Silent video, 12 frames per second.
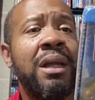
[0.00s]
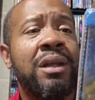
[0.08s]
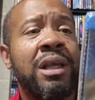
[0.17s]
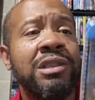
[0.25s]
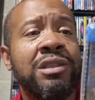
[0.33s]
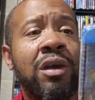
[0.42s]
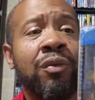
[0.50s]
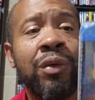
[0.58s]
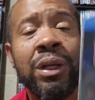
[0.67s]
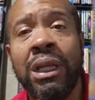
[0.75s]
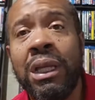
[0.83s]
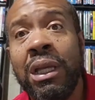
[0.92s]
This is a
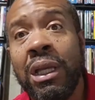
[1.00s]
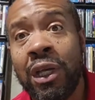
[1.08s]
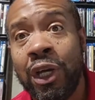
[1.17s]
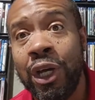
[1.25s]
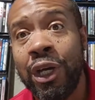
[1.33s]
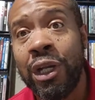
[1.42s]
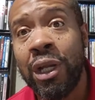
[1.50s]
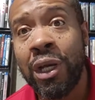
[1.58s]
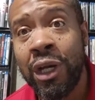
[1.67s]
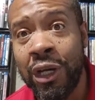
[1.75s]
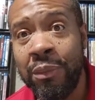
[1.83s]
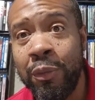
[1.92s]
really good
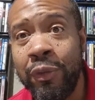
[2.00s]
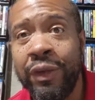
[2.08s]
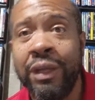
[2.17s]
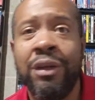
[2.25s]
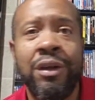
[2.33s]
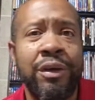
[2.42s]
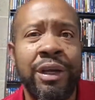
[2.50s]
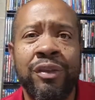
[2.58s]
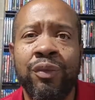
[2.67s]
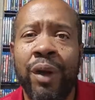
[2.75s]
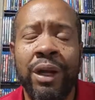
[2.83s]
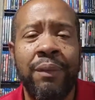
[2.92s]
hood movie. You know,
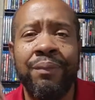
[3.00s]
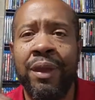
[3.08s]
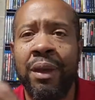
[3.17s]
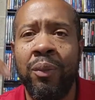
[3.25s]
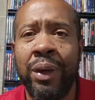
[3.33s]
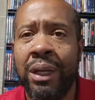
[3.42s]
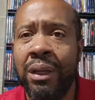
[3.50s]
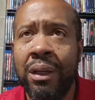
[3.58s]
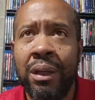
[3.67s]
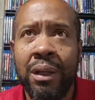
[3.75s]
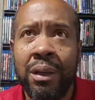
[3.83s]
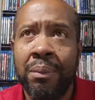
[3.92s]
it's right up there with
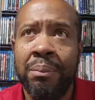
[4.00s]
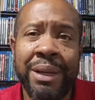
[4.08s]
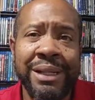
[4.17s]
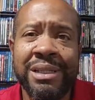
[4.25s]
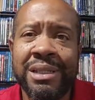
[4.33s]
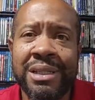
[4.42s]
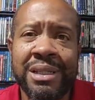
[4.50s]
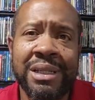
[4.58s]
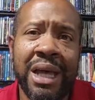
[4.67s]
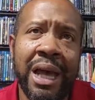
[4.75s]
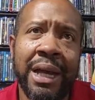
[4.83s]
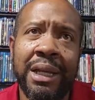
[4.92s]
Menace to
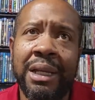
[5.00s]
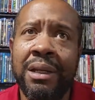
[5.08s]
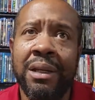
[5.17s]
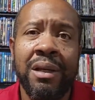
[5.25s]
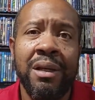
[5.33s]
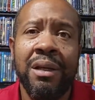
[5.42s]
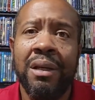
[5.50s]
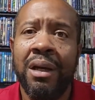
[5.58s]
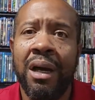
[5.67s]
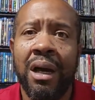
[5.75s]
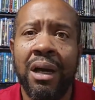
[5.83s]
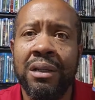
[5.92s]
Society,
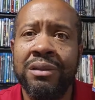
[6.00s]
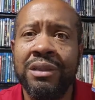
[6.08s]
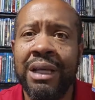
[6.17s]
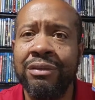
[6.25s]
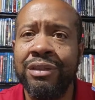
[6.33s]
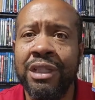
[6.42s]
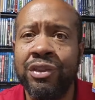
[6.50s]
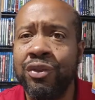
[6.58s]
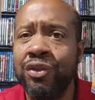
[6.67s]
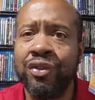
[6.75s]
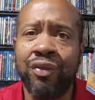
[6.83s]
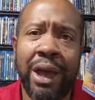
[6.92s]
uh, South
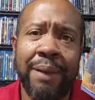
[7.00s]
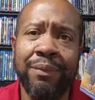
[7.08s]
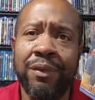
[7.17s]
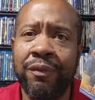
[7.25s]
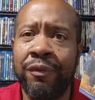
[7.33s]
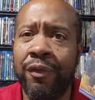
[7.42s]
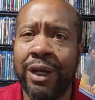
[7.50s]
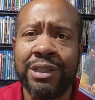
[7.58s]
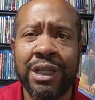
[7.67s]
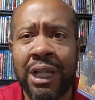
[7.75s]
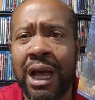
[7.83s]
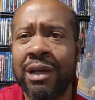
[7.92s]
Central Strap, Fresh
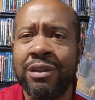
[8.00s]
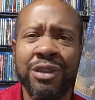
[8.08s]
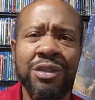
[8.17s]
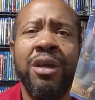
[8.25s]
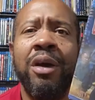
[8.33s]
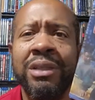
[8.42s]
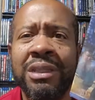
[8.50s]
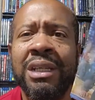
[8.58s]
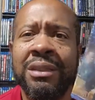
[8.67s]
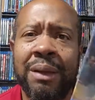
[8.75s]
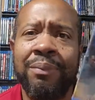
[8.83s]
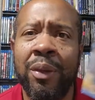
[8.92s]
Clockers. You know, it's,
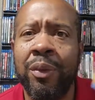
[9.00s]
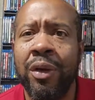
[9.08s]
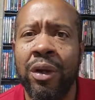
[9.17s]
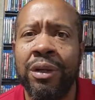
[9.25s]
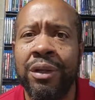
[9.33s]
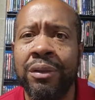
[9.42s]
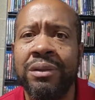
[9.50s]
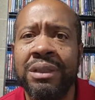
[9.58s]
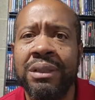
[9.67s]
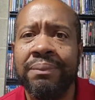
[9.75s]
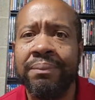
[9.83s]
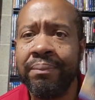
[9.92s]
it's up there with all of those.
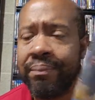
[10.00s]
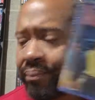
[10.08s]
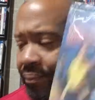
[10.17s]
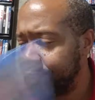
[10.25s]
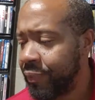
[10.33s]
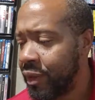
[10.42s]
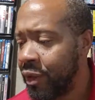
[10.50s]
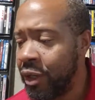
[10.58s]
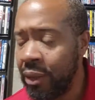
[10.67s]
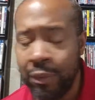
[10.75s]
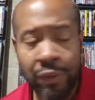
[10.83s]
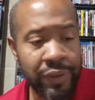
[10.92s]

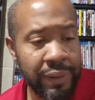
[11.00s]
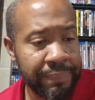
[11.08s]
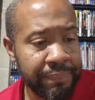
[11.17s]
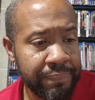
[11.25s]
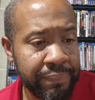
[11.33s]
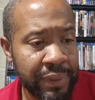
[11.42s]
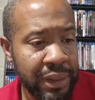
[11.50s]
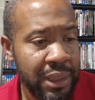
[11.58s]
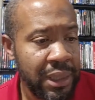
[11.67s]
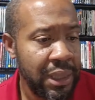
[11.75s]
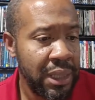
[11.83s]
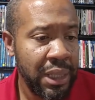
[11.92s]
Good movie.
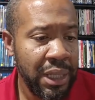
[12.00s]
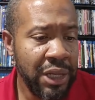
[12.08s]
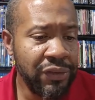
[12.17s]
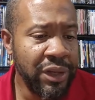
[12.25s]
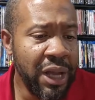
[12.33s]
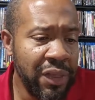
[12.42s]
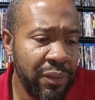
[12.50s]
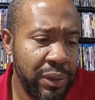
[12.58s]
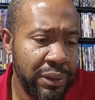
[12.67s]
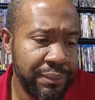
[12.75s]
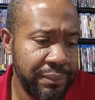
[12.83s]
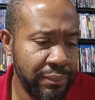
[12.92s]
Here's another
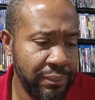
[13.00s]
one.